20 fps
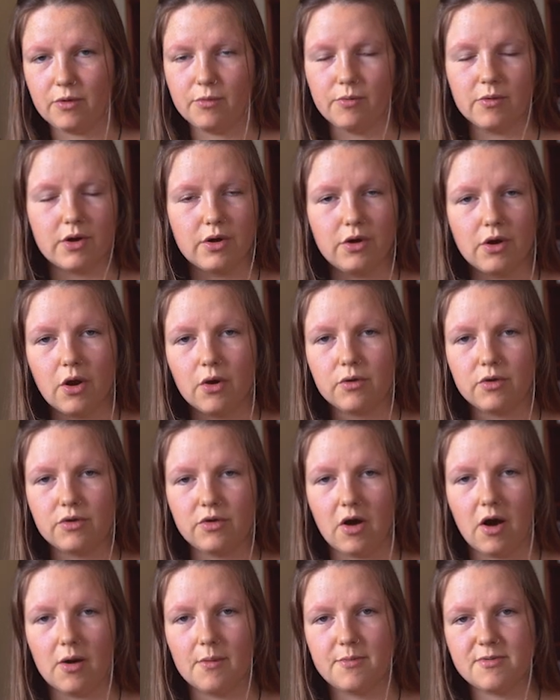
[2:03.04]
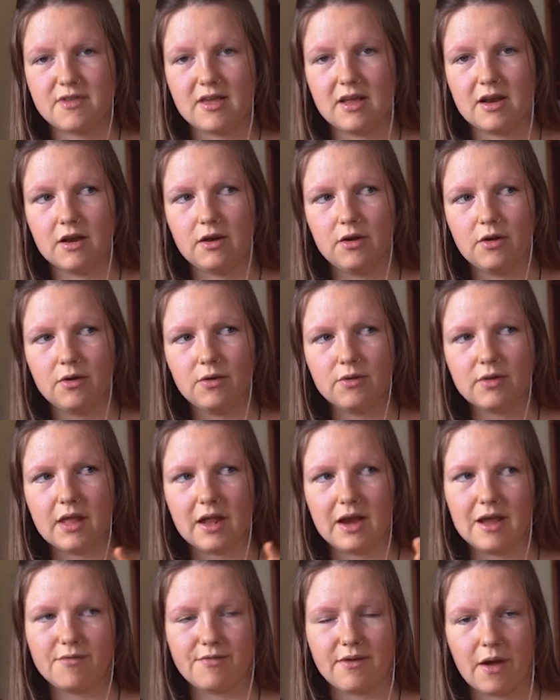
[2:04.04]
there were no jobs and I knew
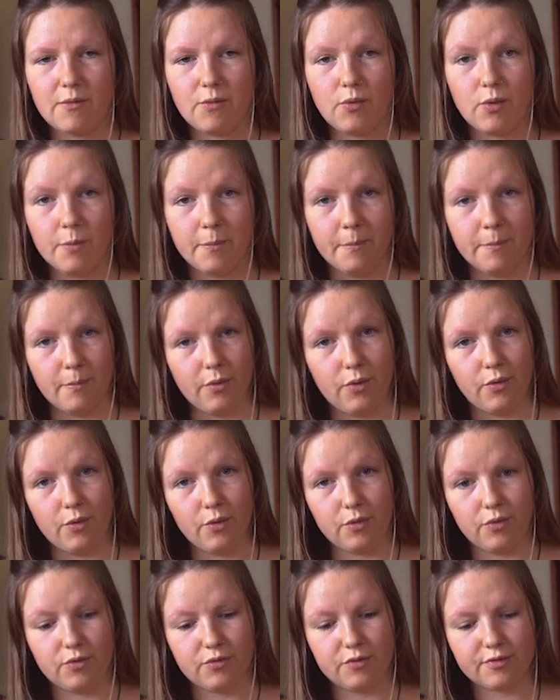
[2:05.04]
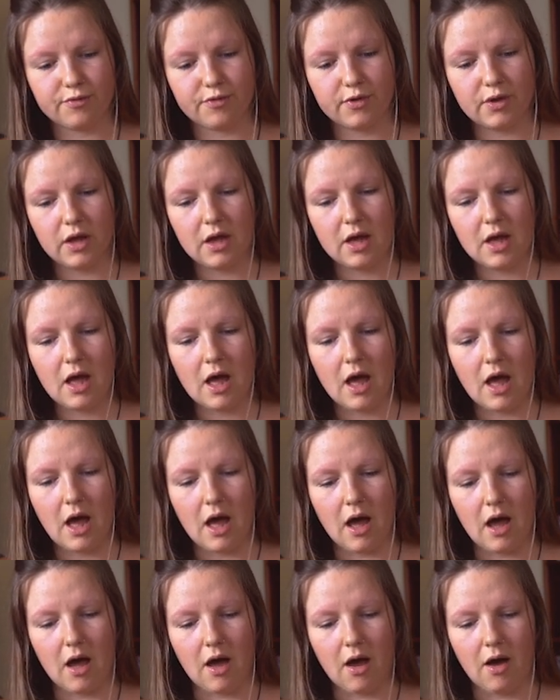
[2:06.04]
that if I would move
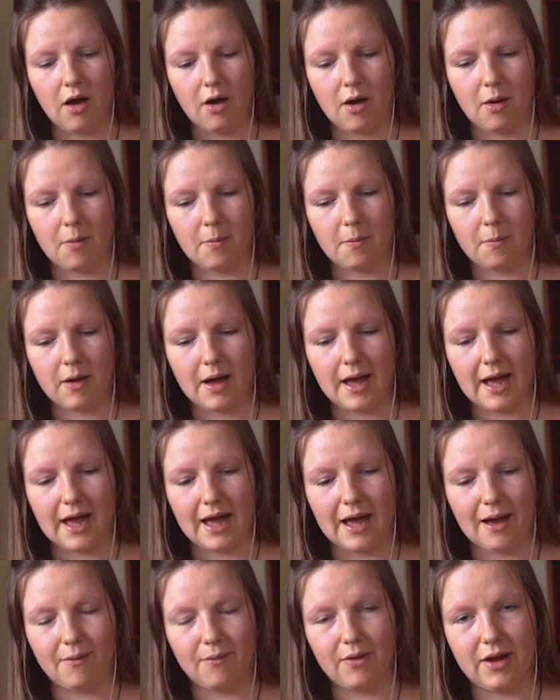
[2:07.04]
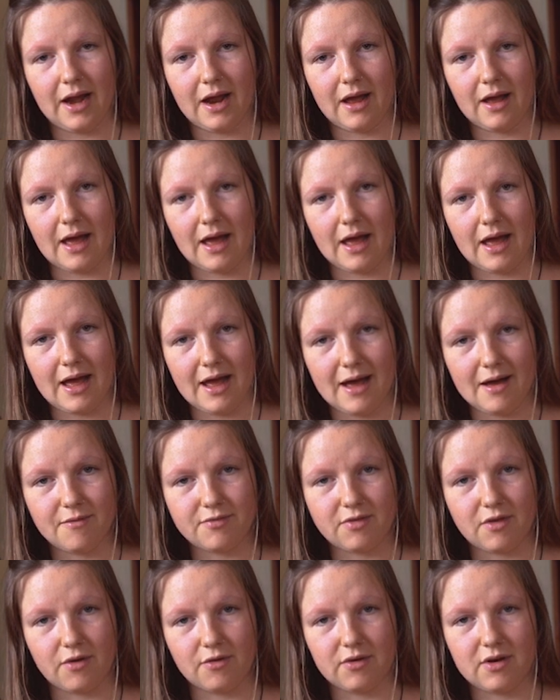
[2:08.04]
um, I would
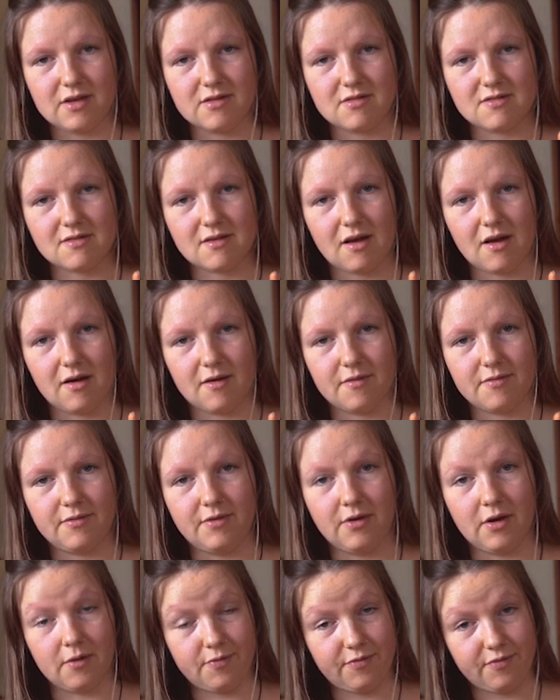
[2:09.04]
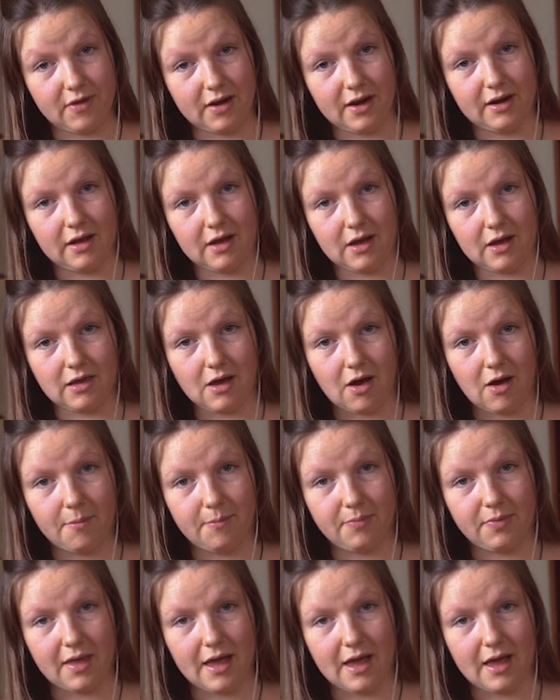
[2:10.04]
have the risk of not finding a
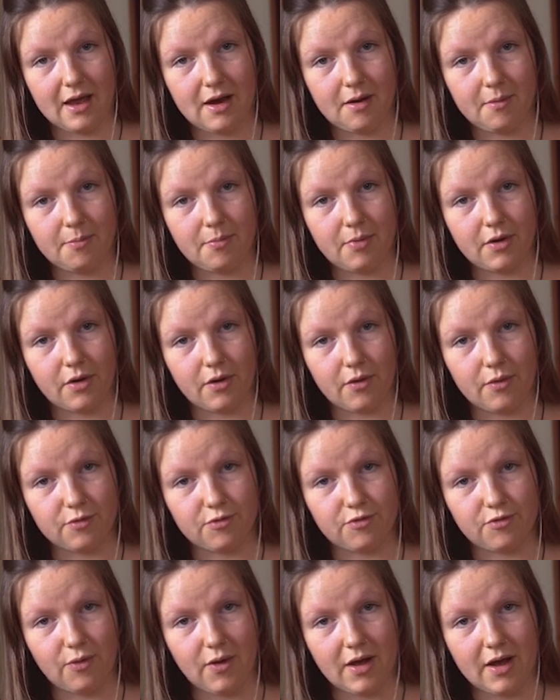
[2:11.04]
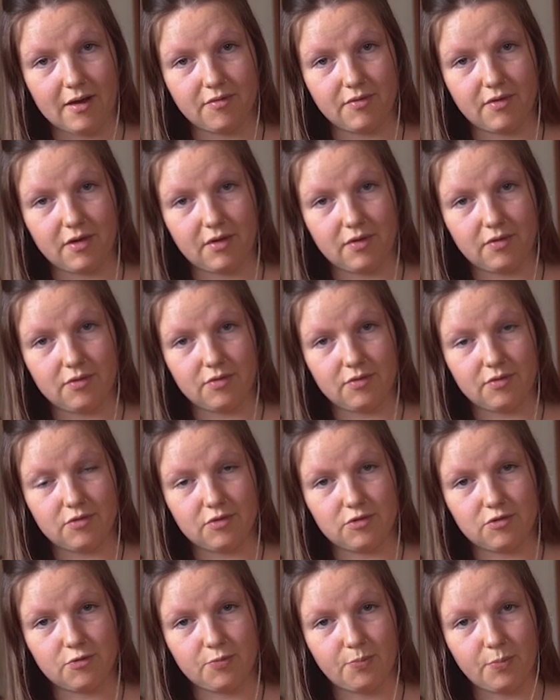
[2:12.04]
job there but also having to
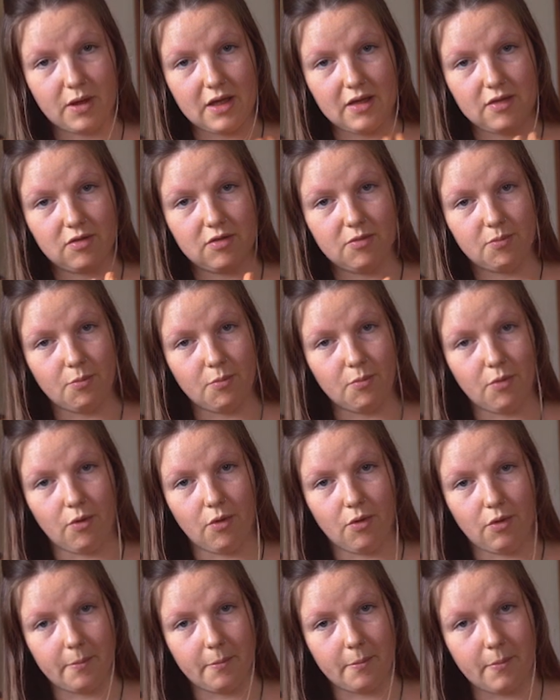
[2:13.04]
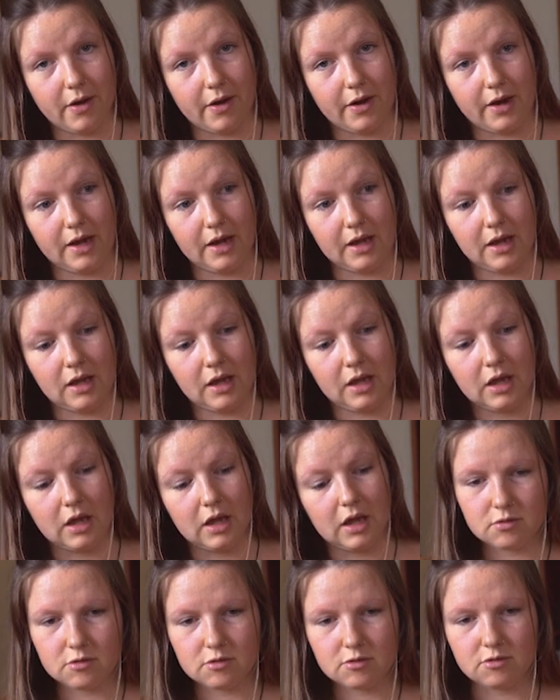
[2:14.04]
spend more money.
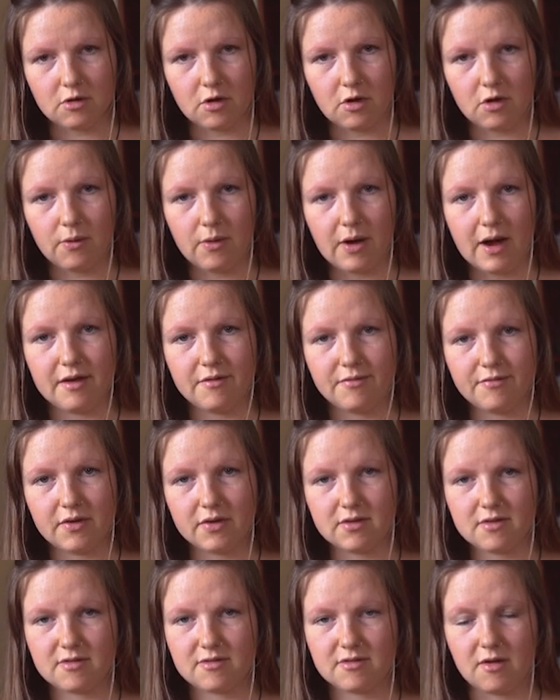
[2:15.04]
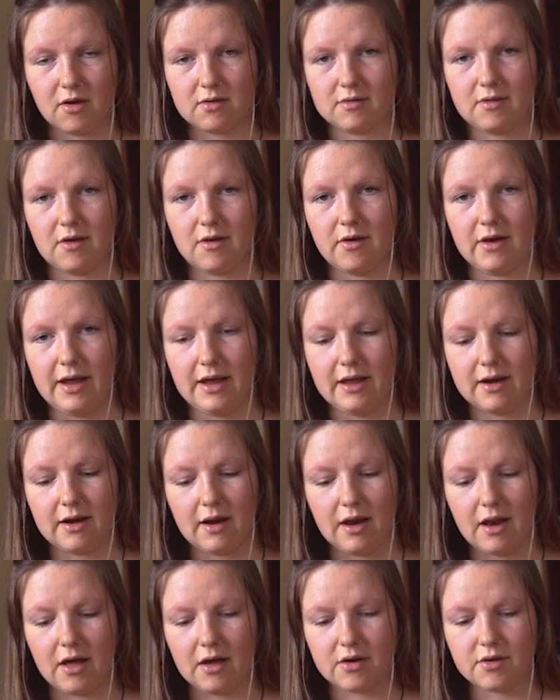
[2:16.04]
So I felt stuck there. I had
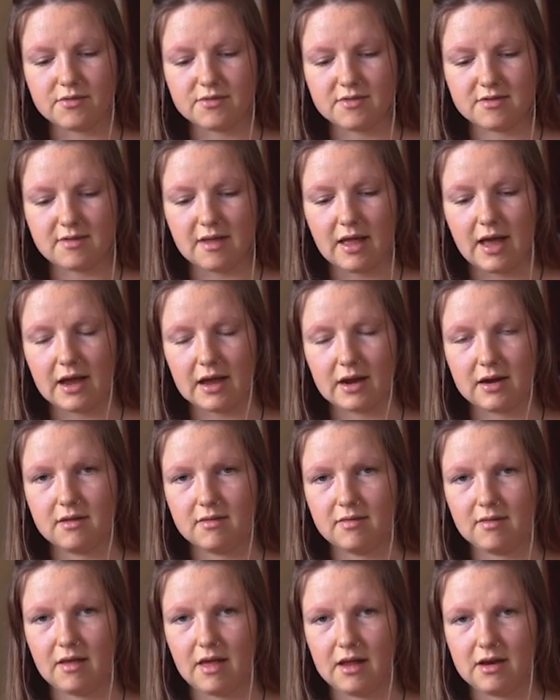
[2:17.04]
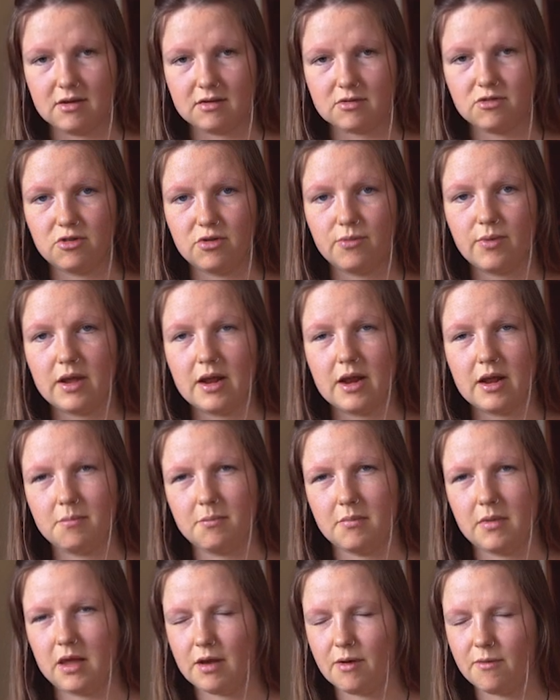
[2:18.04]
a lot of stagnant energy
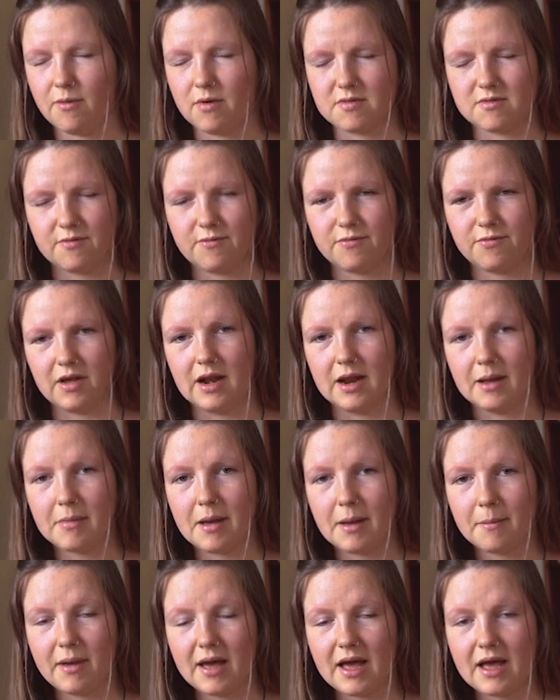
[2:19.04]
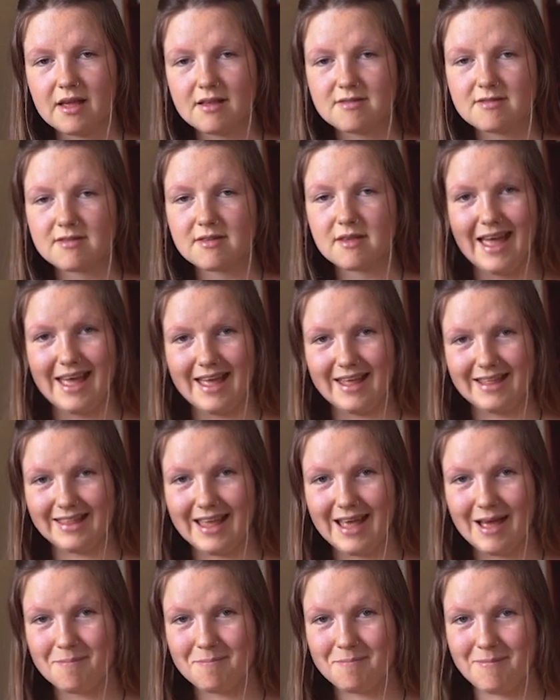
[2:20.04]
within me. I wasn't feeling my best. And
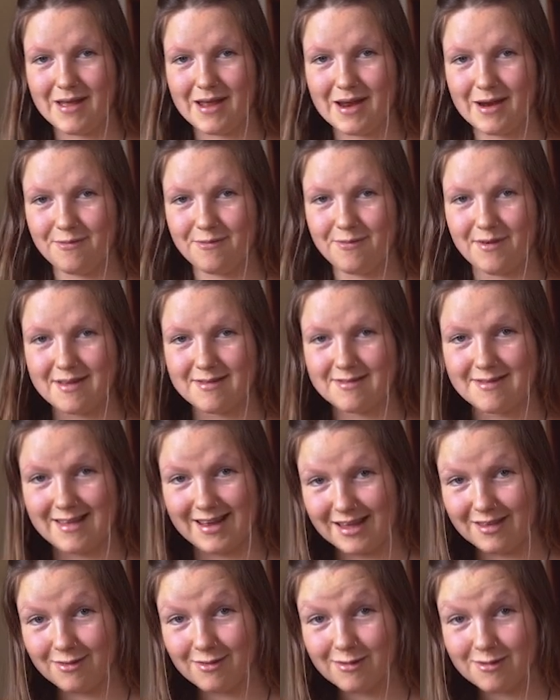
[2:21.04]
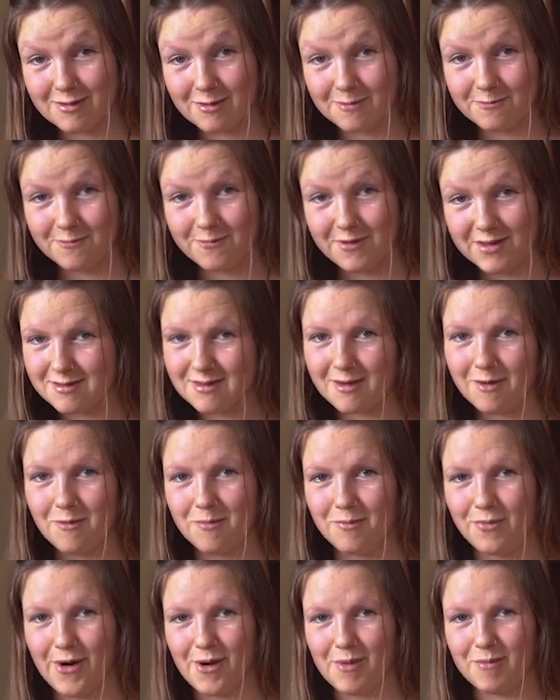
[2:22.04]
that manifested into some physical
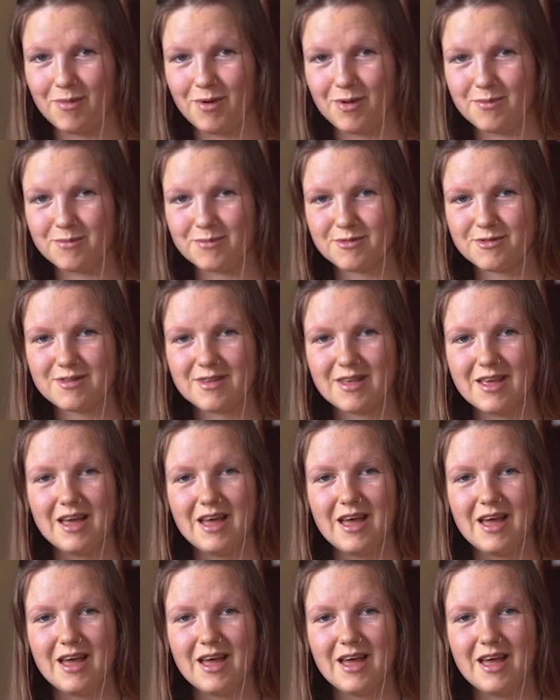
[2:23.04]
problems.